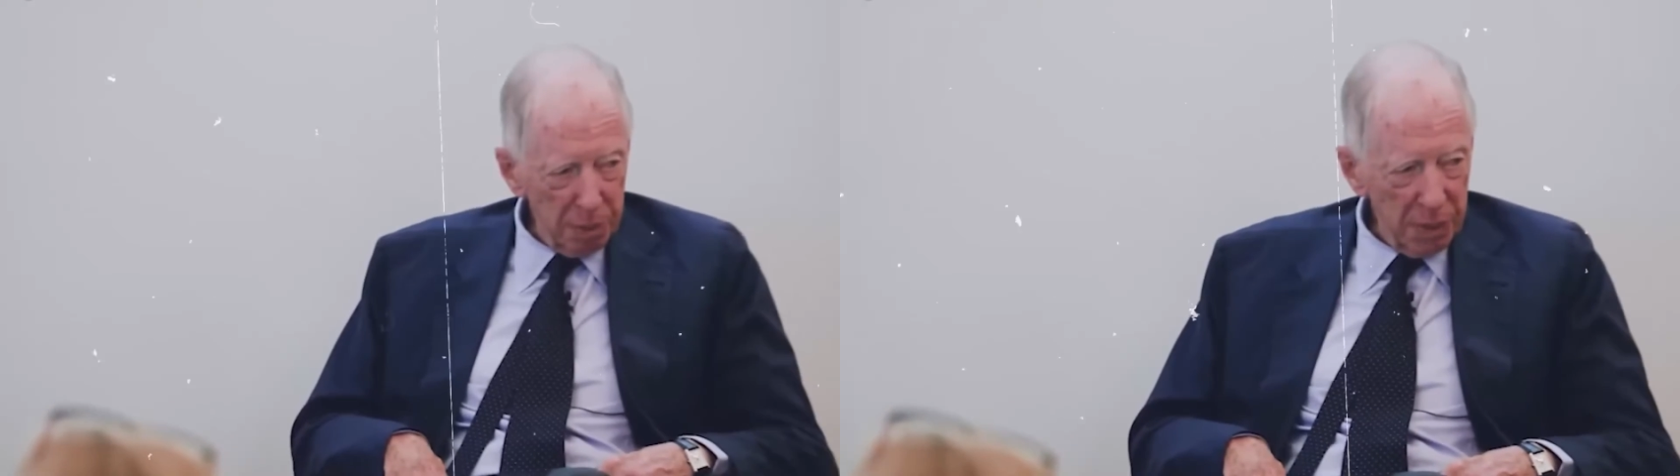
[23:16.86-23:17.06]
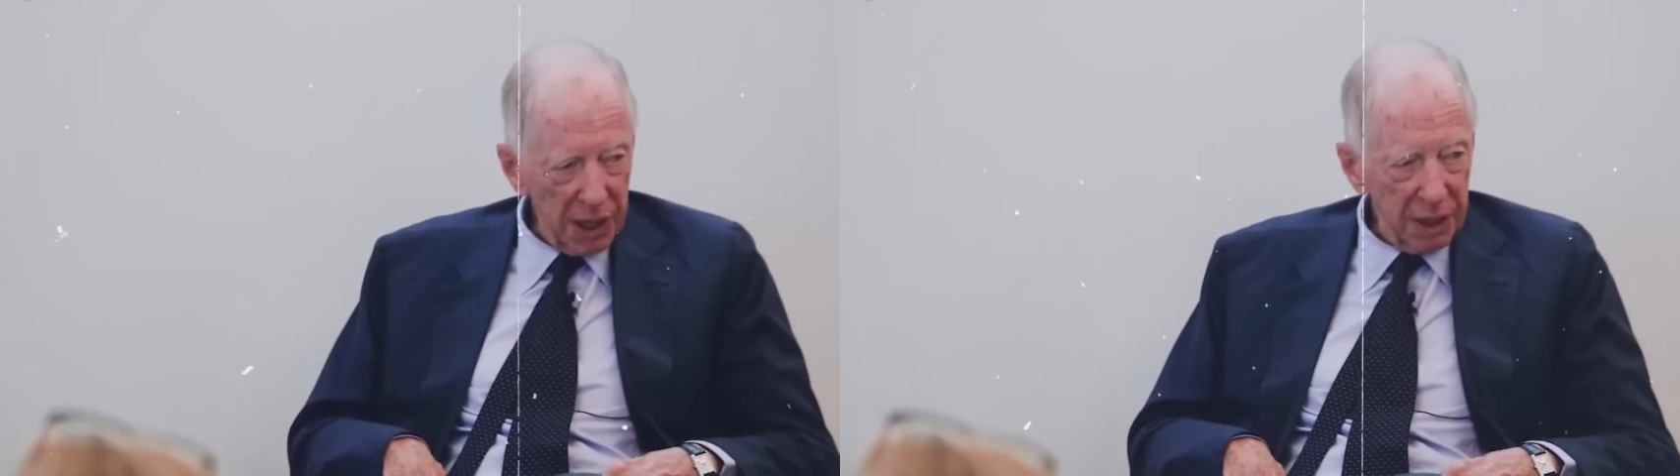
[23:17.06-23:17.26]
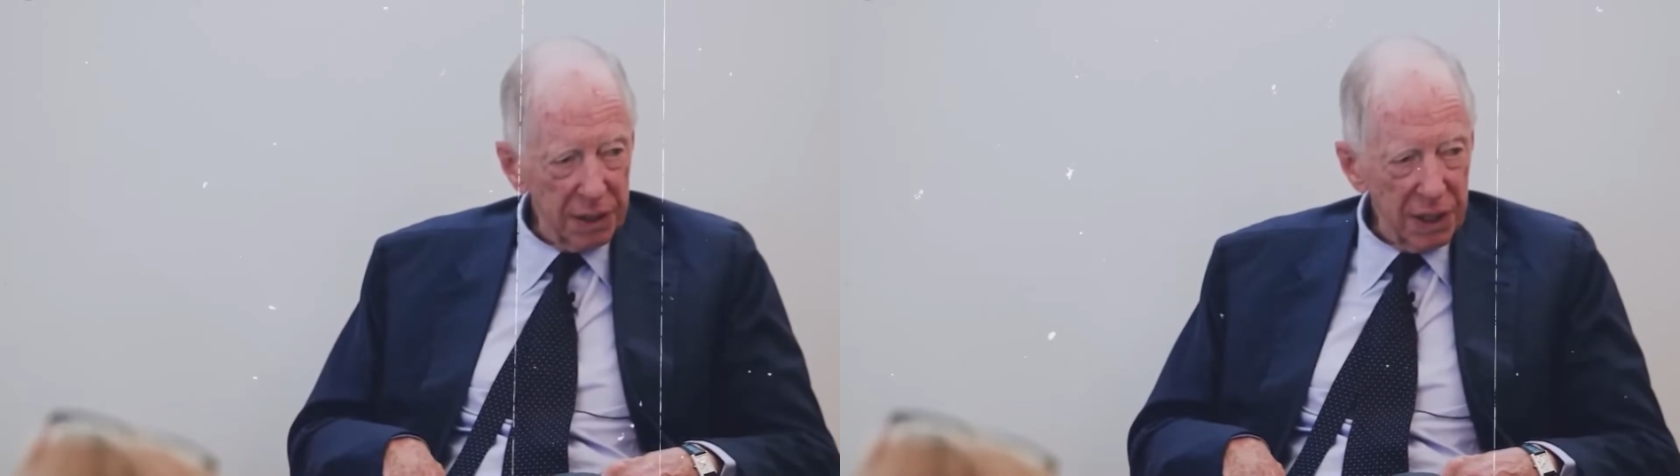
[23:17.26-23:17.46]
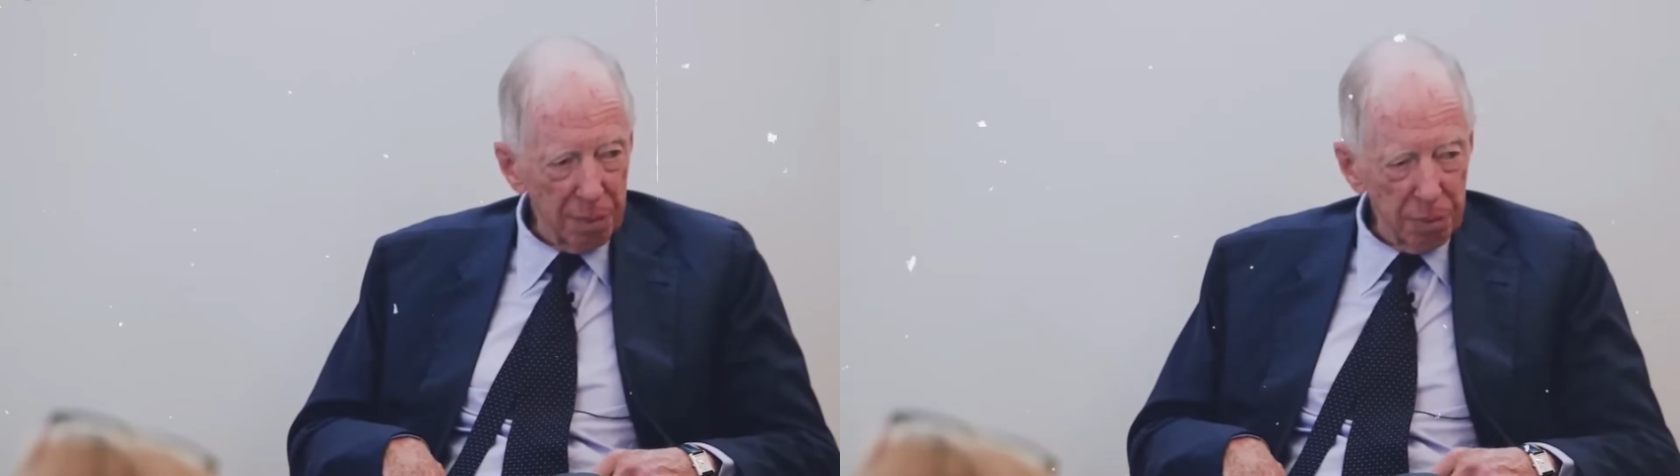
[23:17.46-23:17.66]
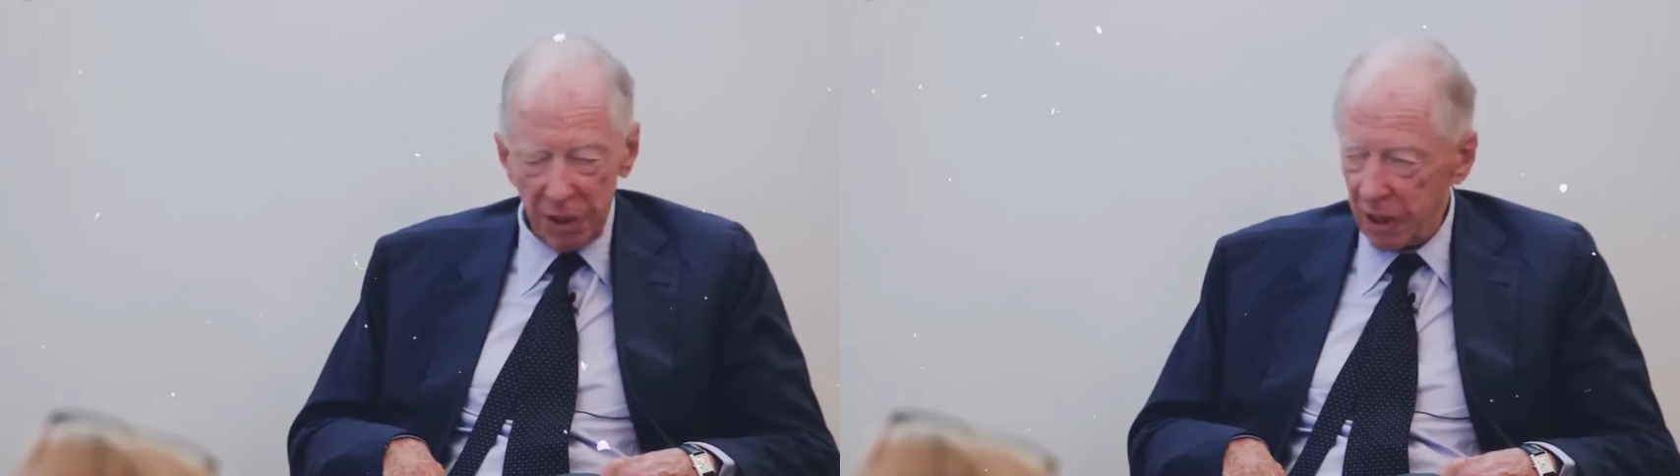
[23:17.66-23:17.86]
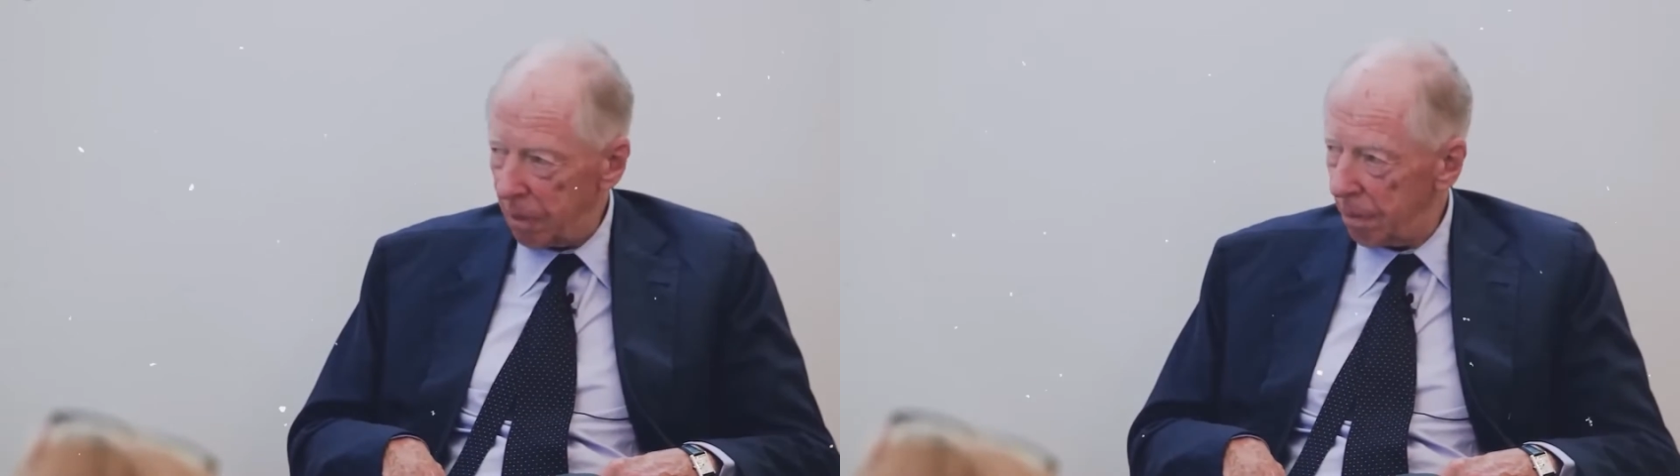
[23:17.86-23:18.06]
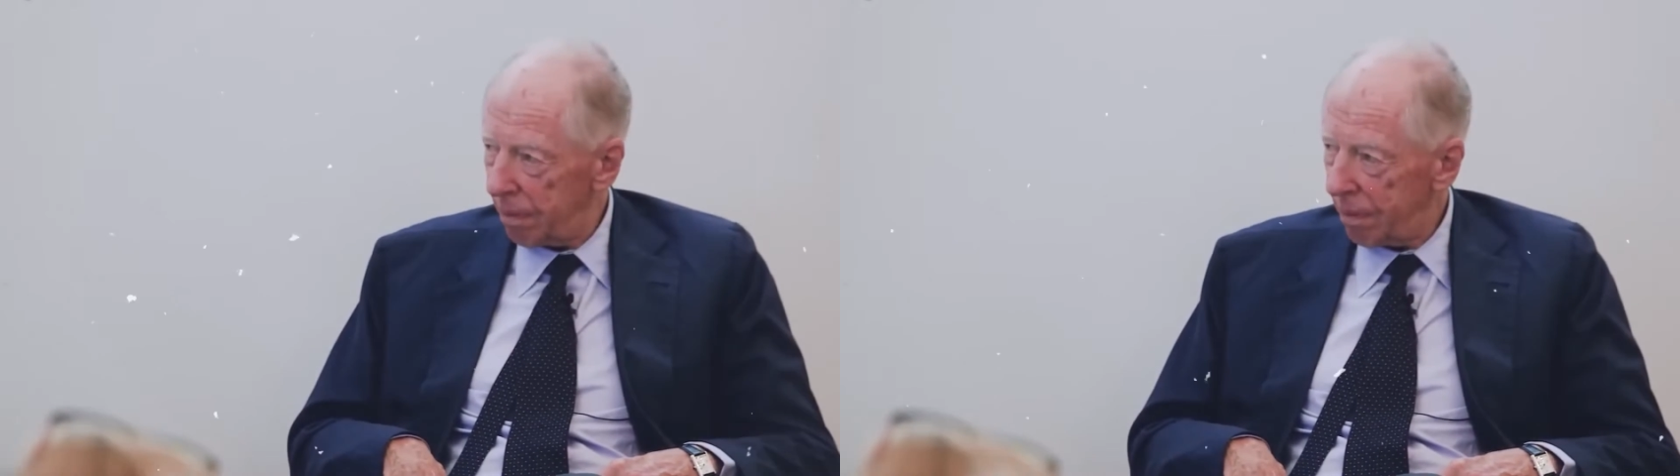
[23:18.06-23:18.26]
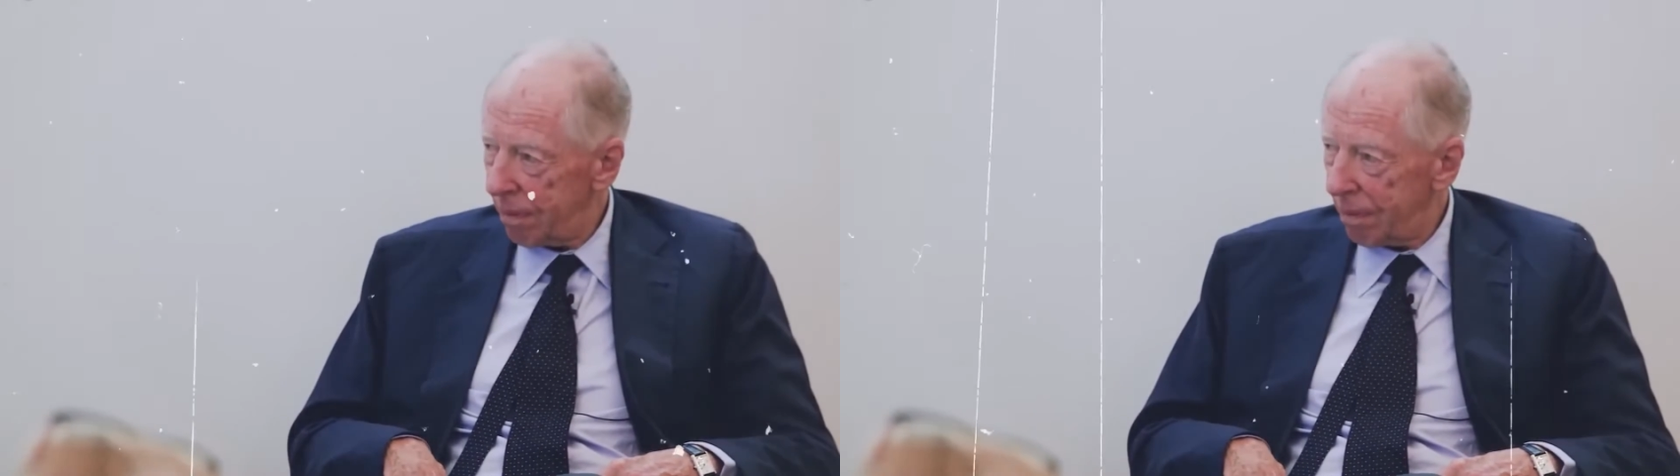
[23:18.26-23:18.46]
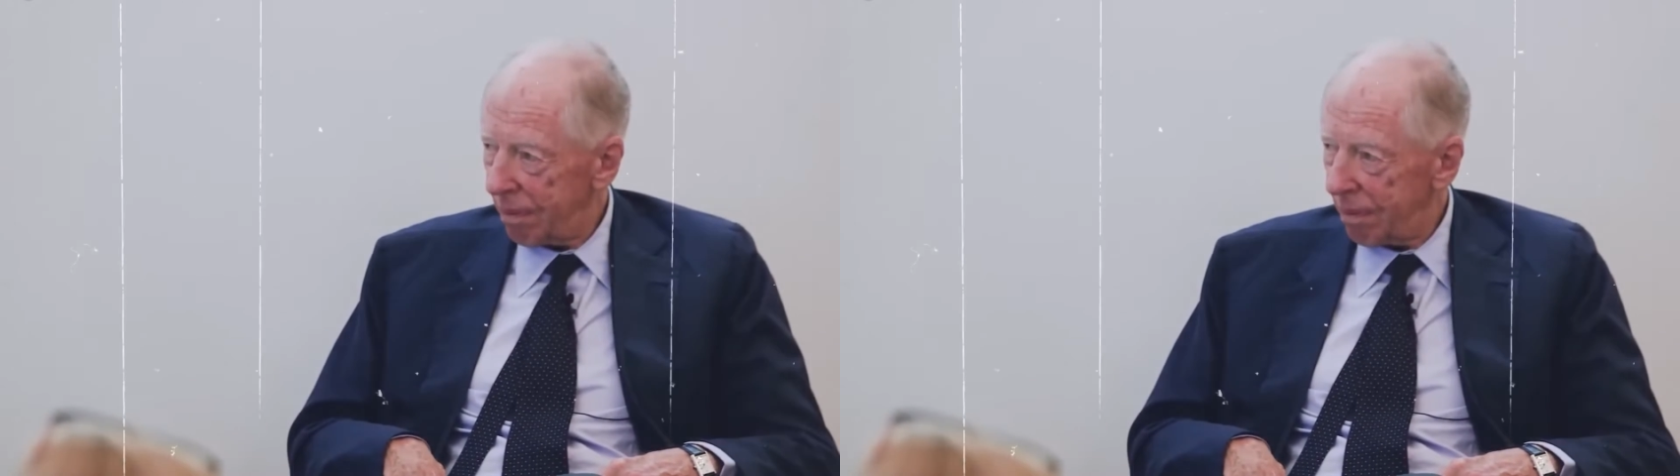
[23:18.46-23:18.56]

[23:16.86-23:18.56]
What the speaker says: like just another date, right?